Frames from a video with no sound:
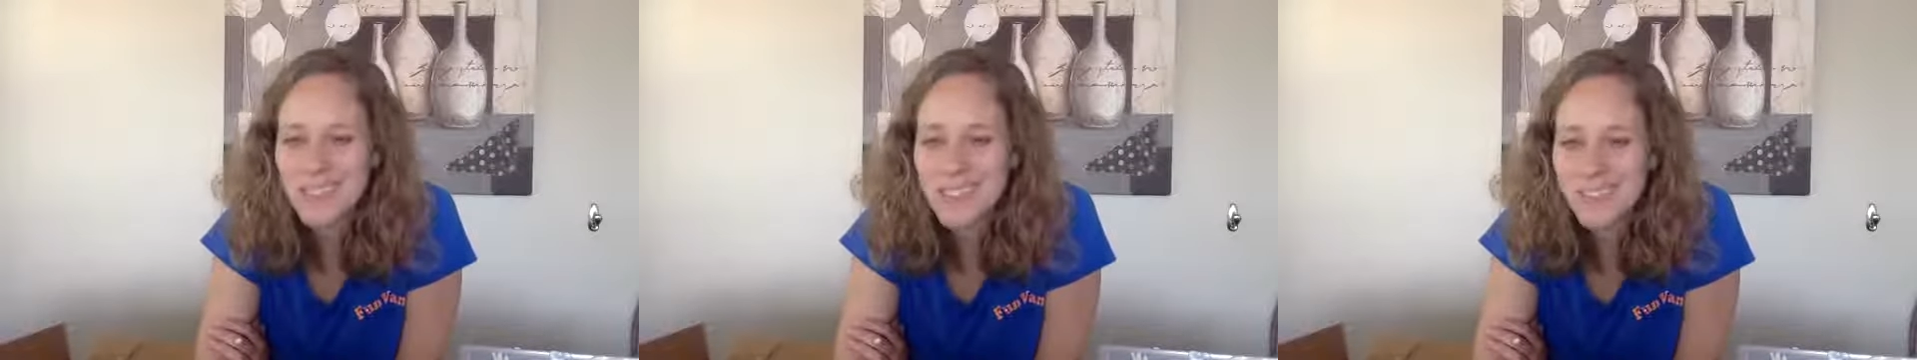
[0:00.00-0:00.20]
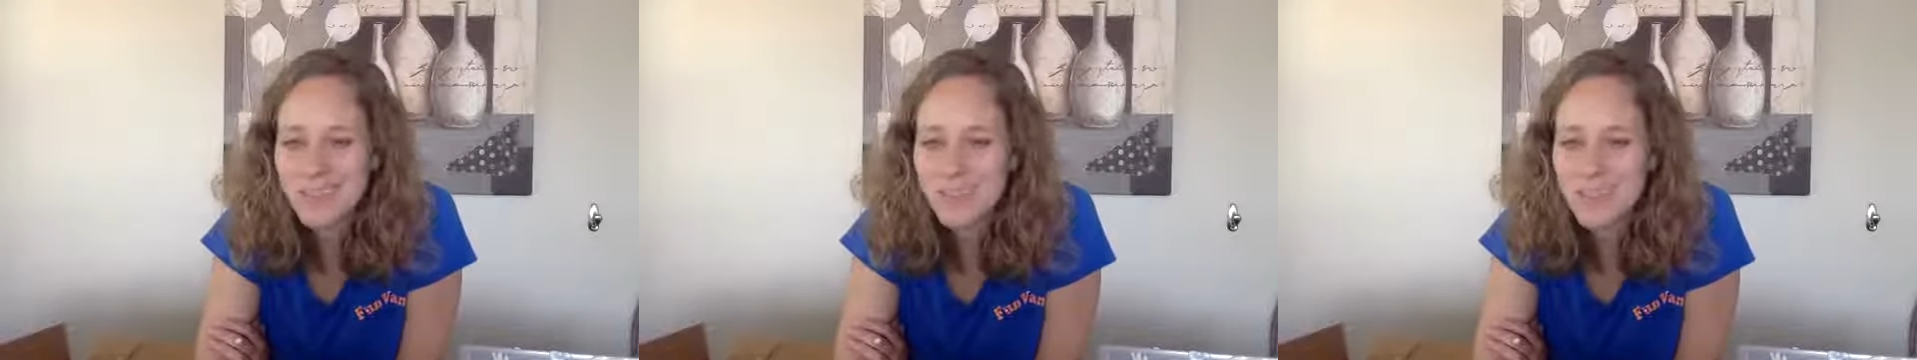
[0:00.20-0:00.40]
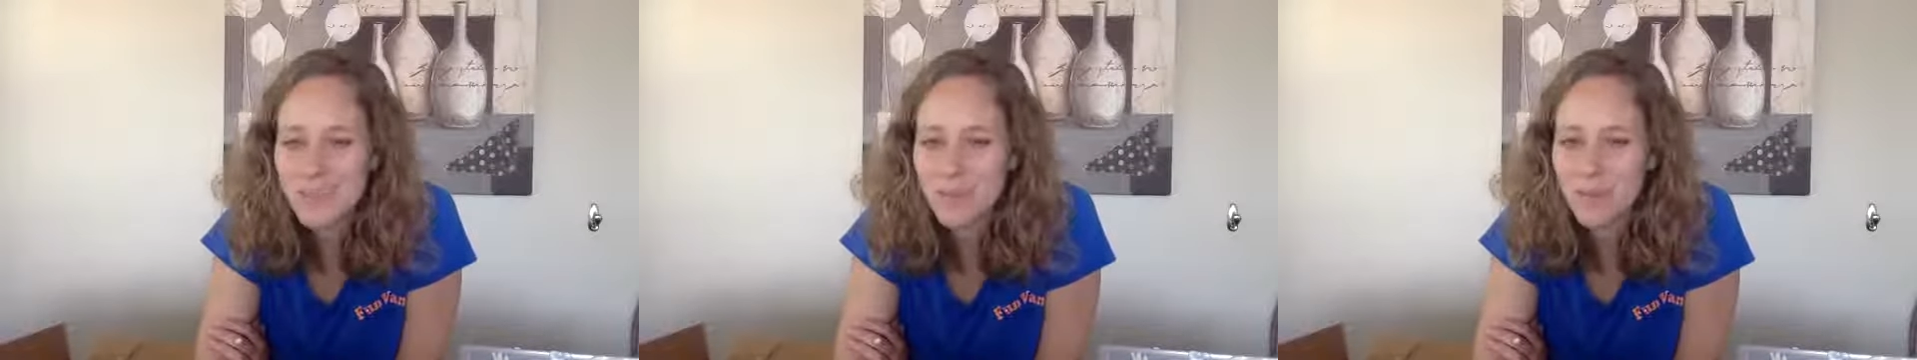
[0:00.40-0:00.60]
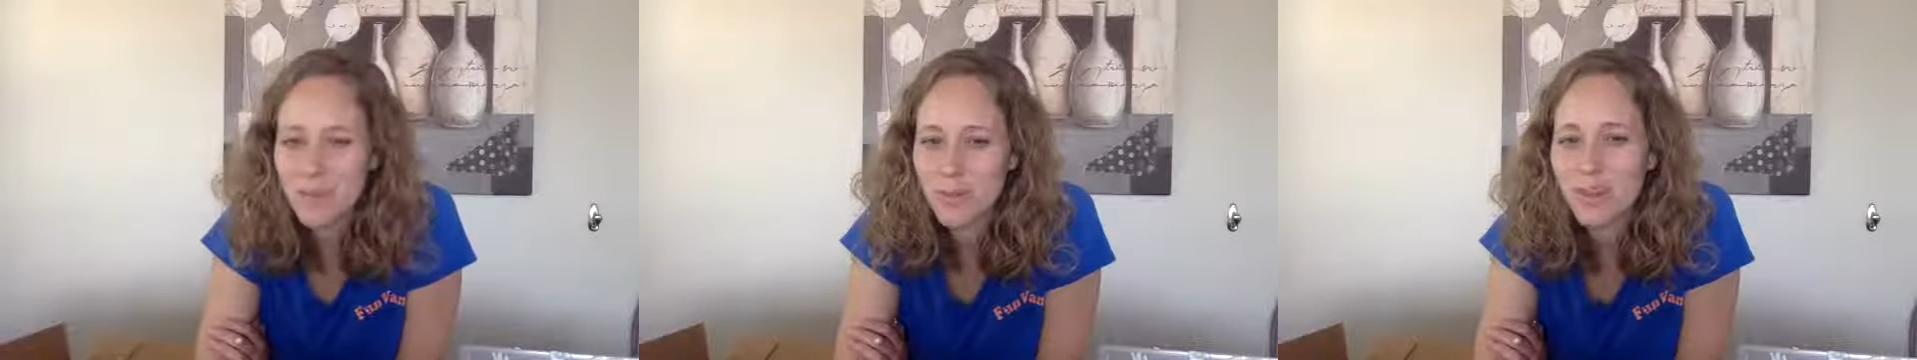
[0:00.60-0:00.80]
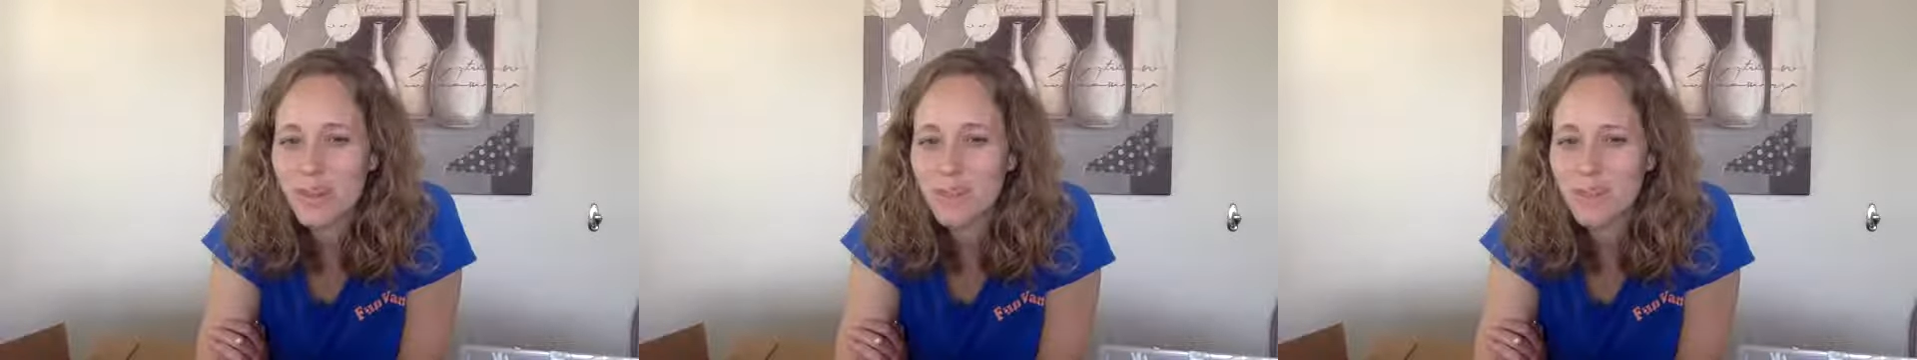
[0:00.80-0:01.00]
to share one
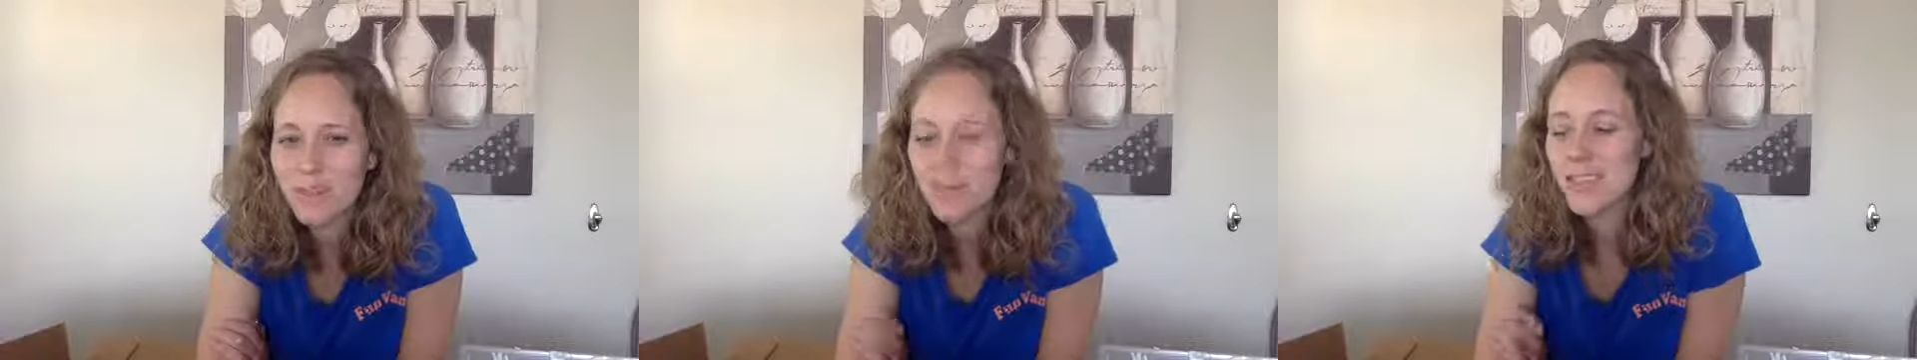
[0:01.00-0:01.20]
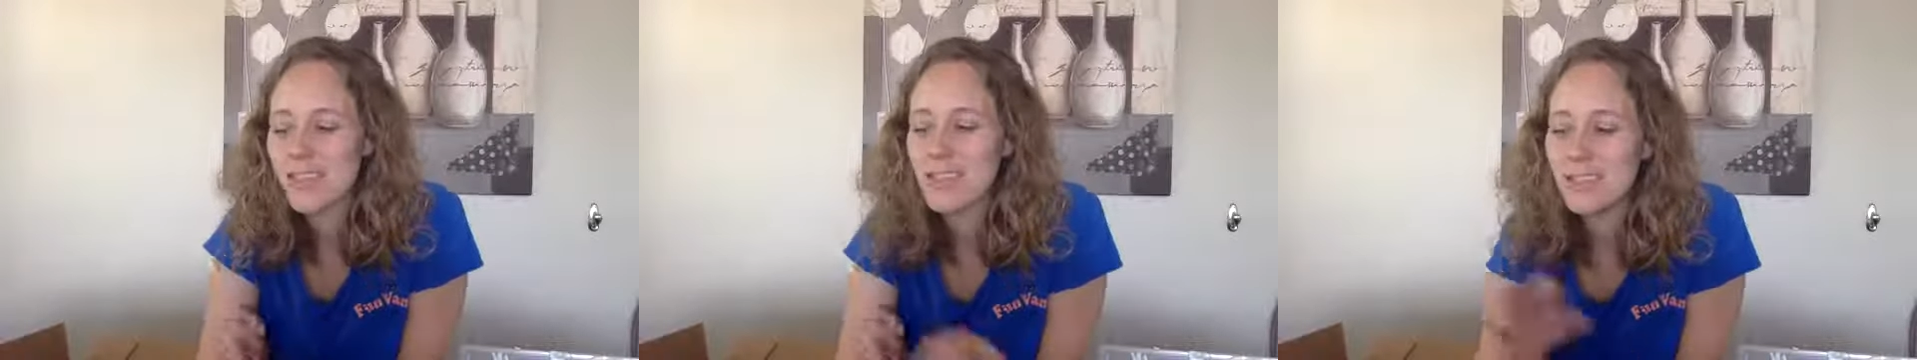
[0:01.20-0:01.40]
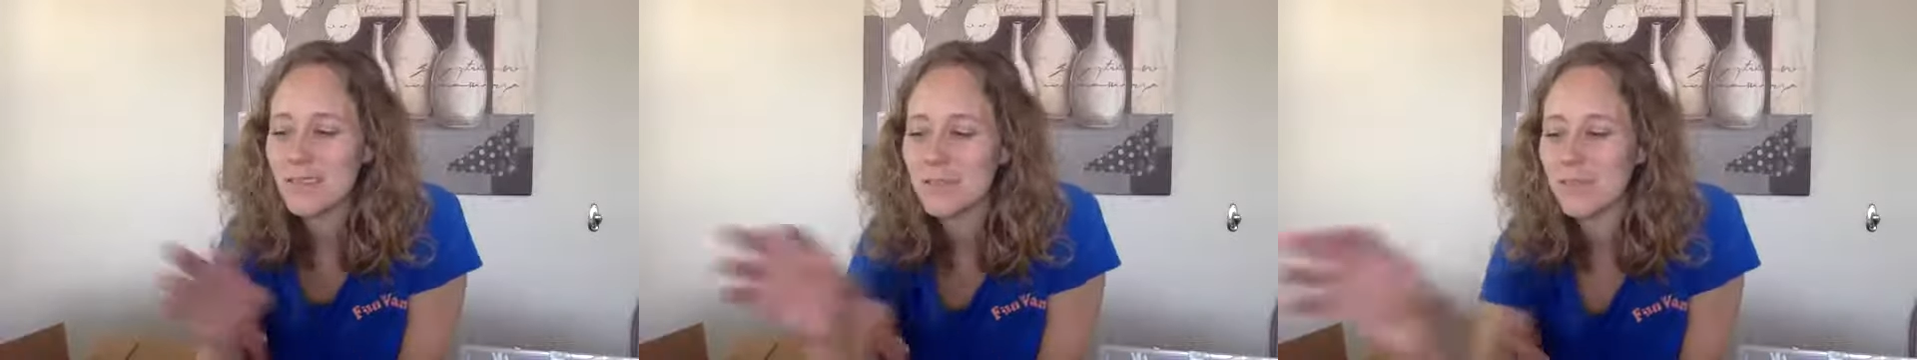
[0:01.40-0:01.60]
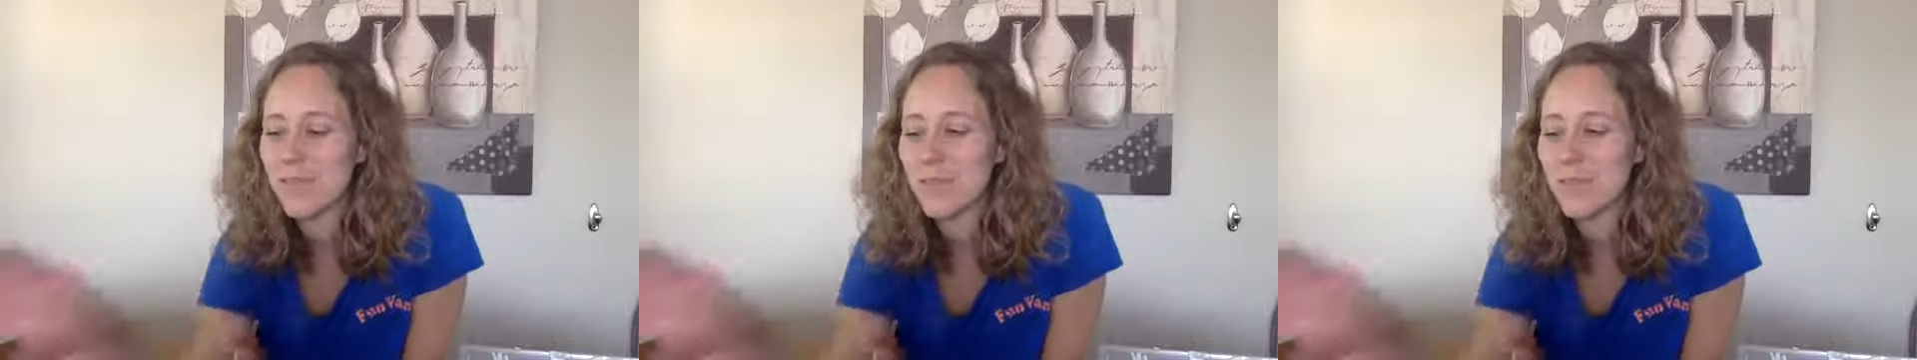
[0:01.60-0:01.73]
more with you,